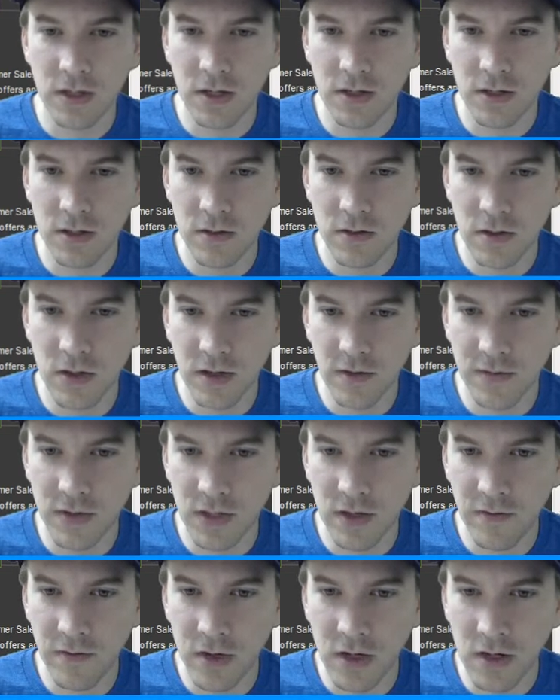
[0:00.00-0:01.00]
I don't have
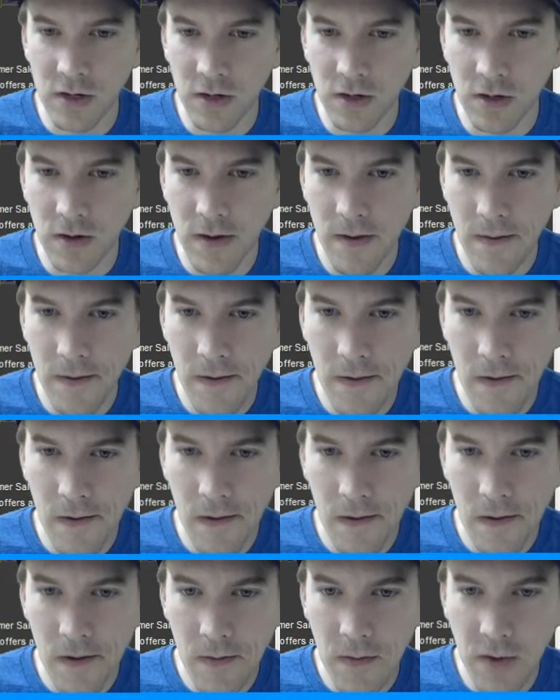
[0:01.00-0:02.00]
7 in here.
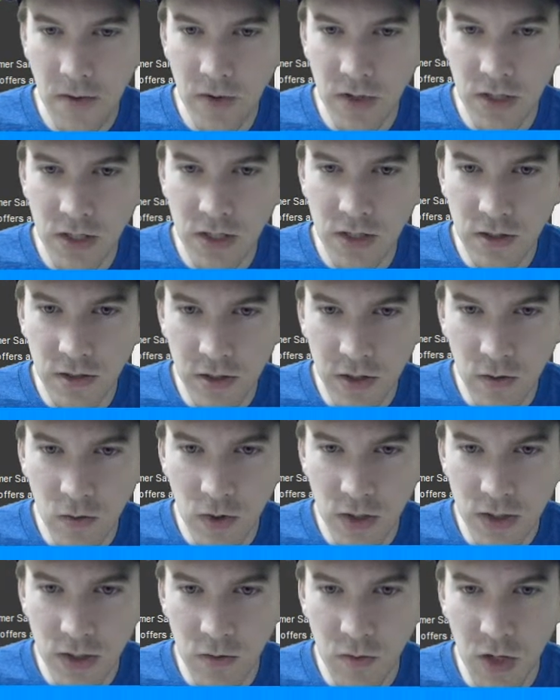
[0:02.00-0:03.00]
Maybe I did delete
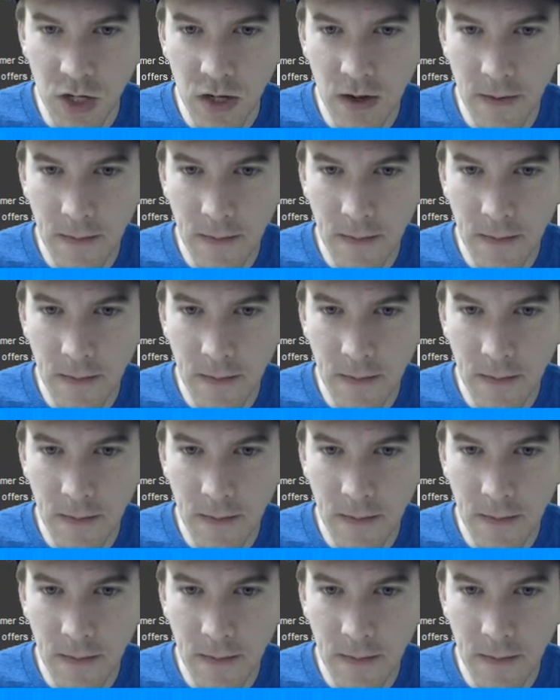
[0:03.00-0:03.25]
one too many.